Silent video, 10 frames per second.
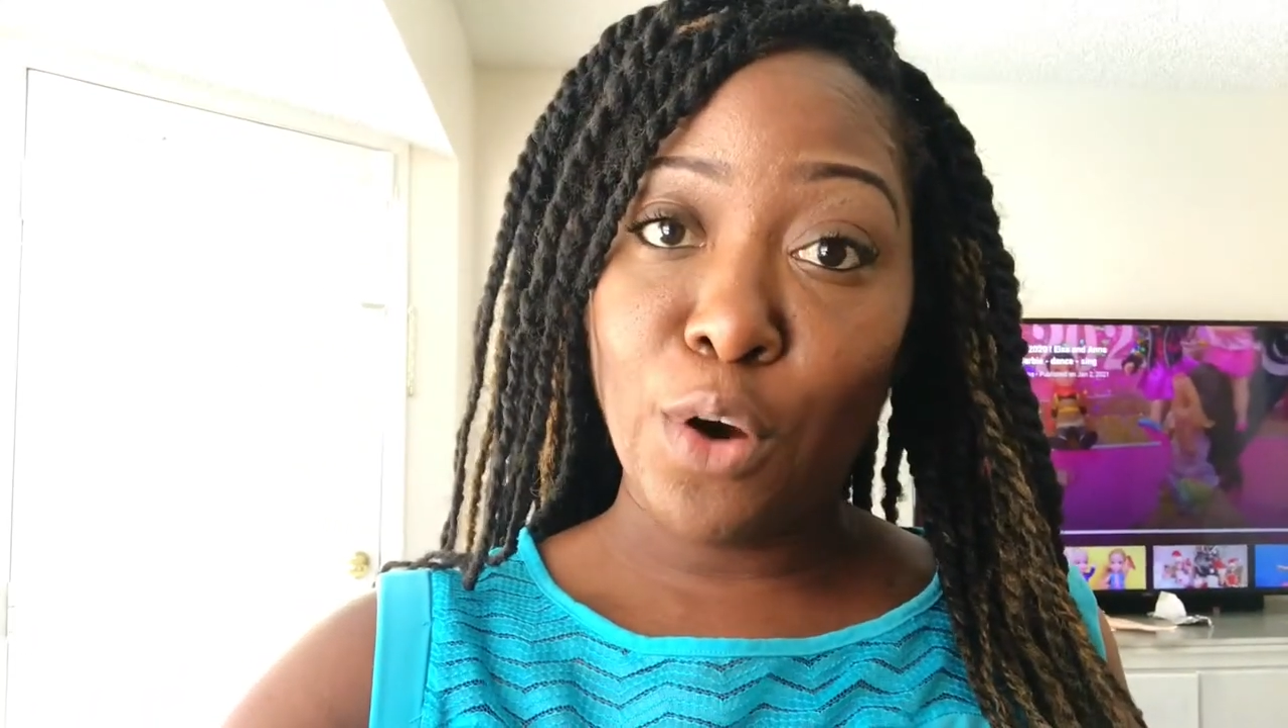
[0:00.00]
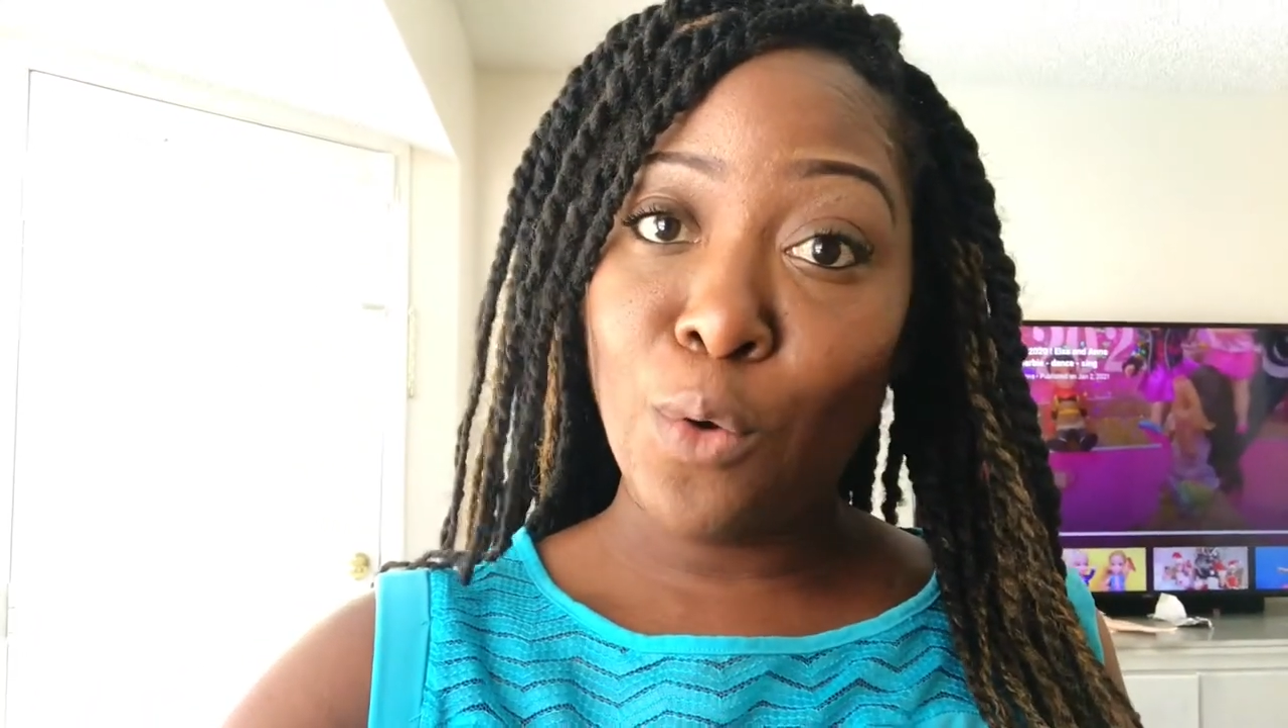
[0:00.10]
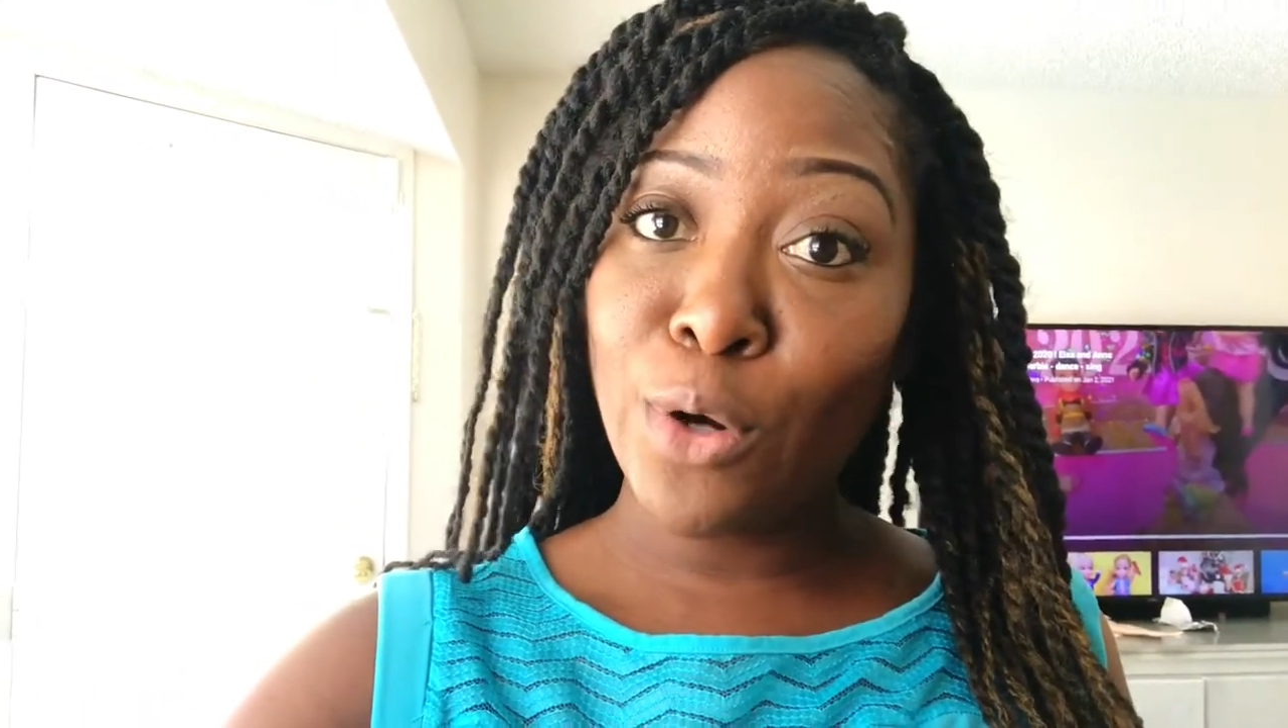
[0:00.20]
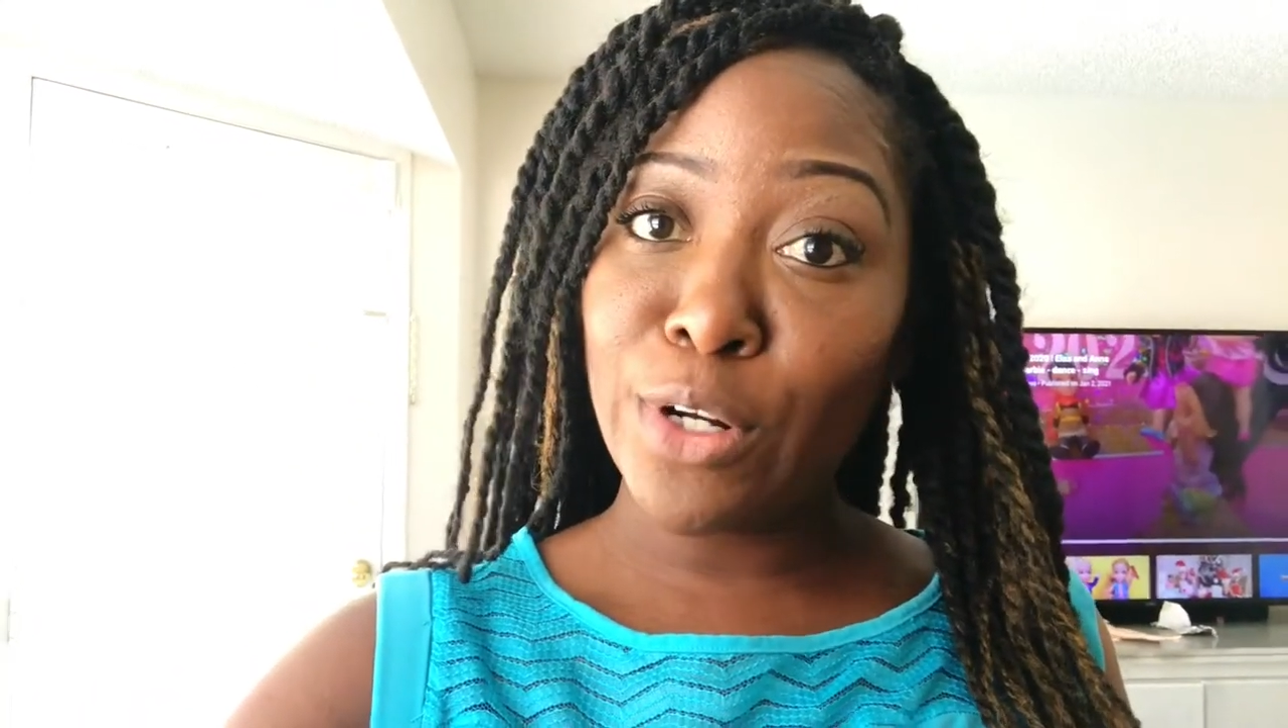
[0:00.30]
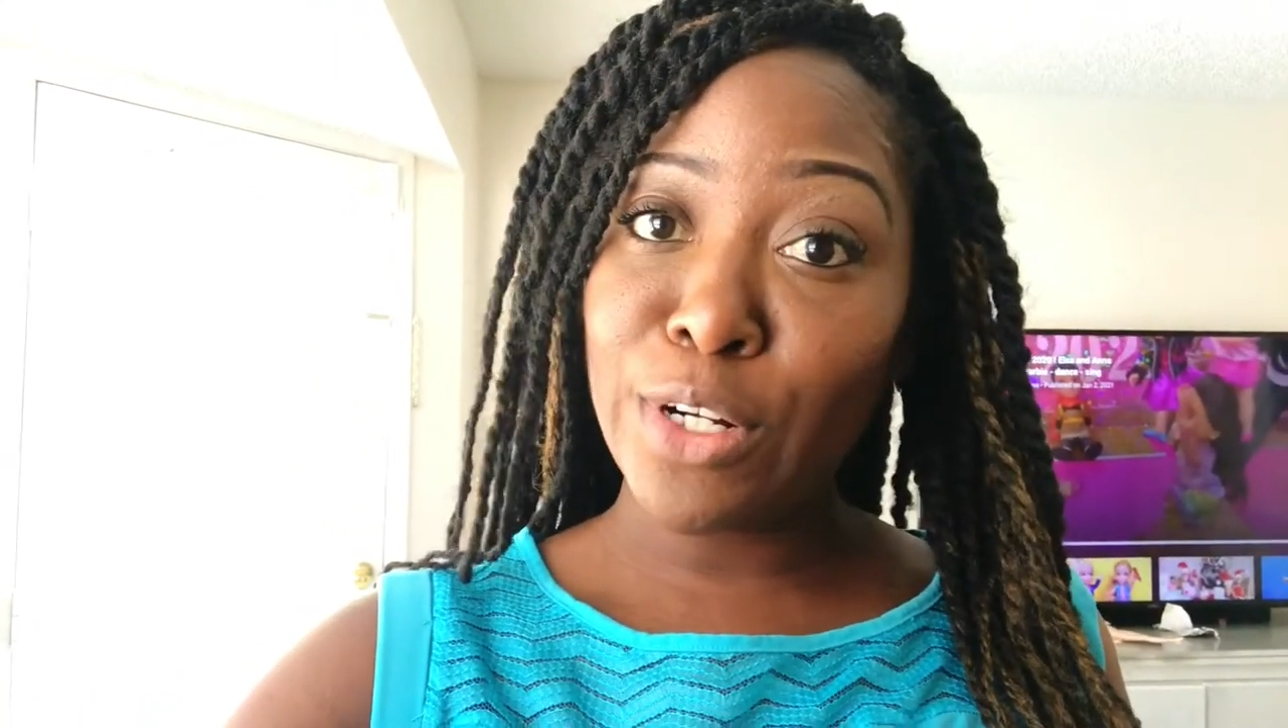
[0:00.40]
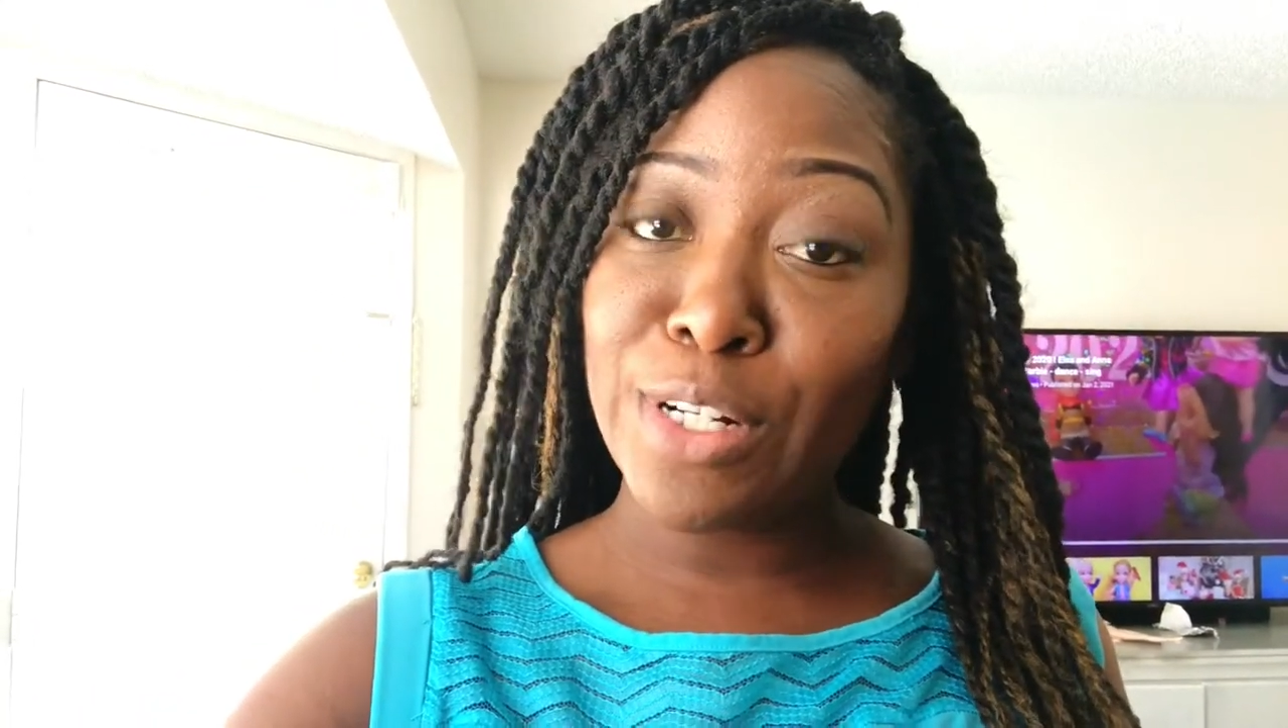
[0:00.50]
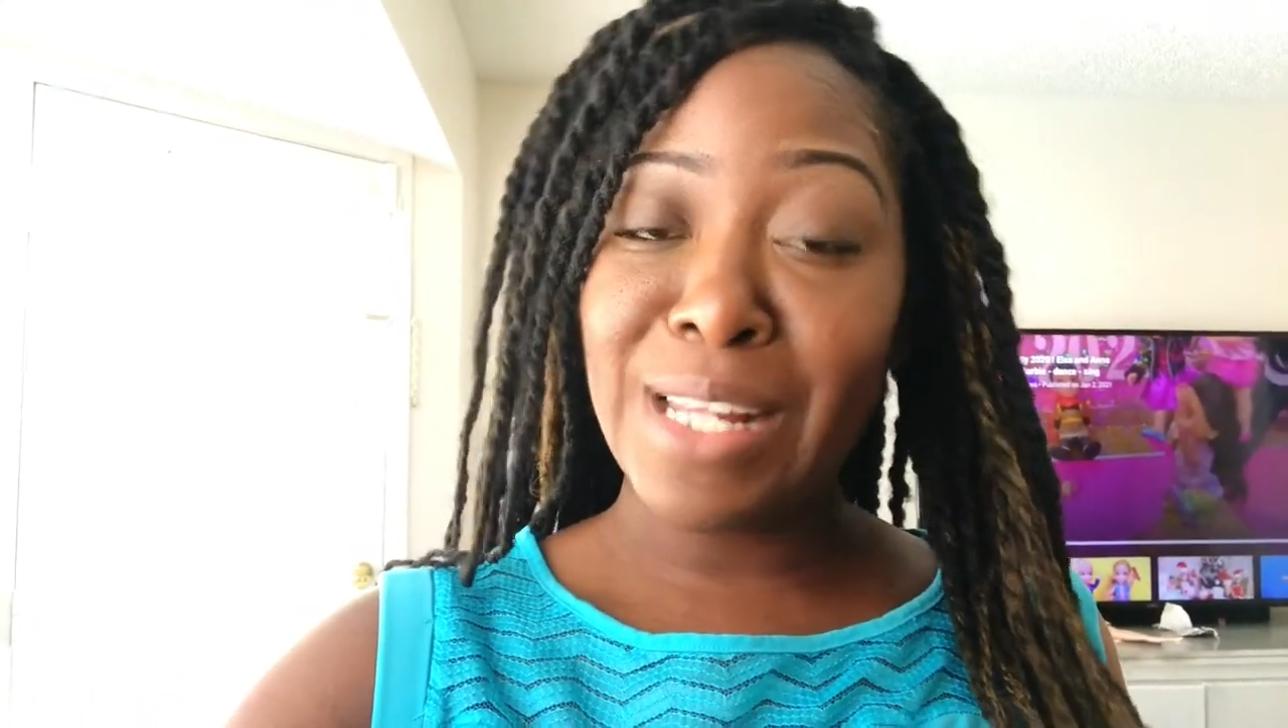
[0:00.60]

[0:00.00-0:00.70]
orders.